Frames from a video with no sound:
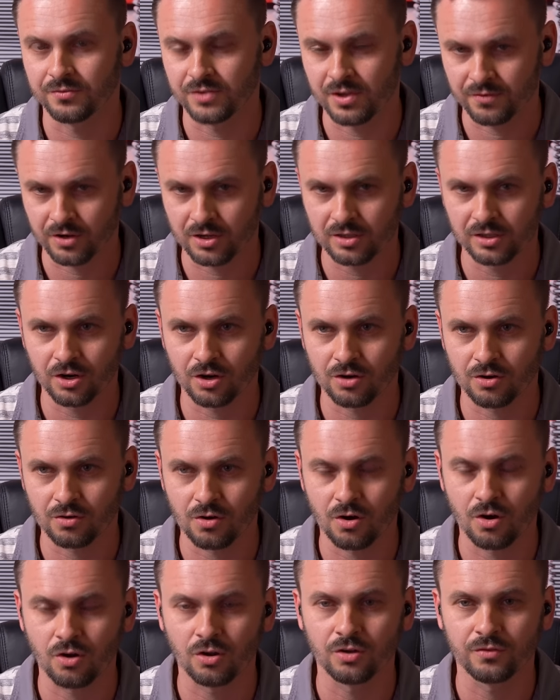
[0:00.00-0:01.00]
If you have a clear
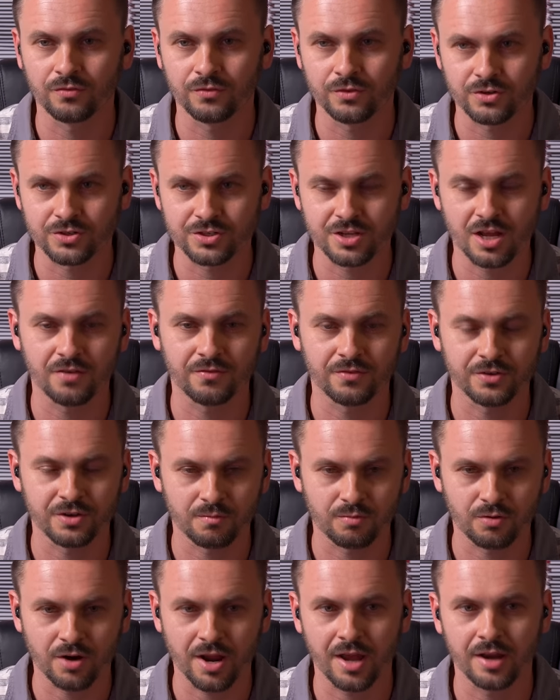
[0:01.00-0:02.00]
goal of yourself and
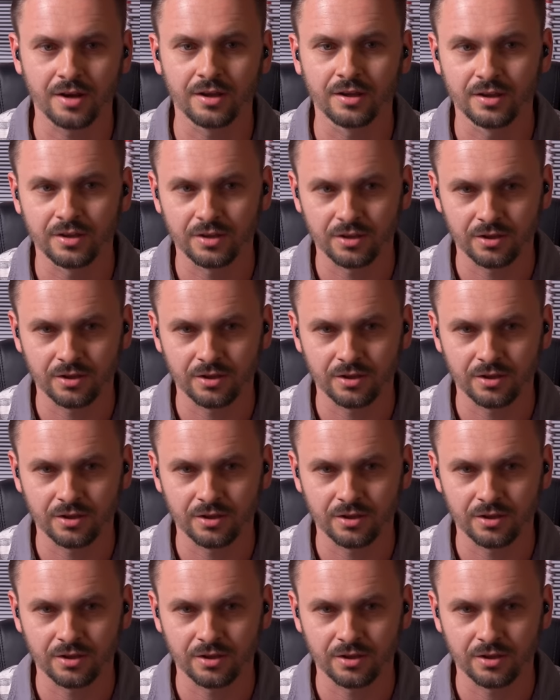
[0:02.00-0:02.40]
your brand,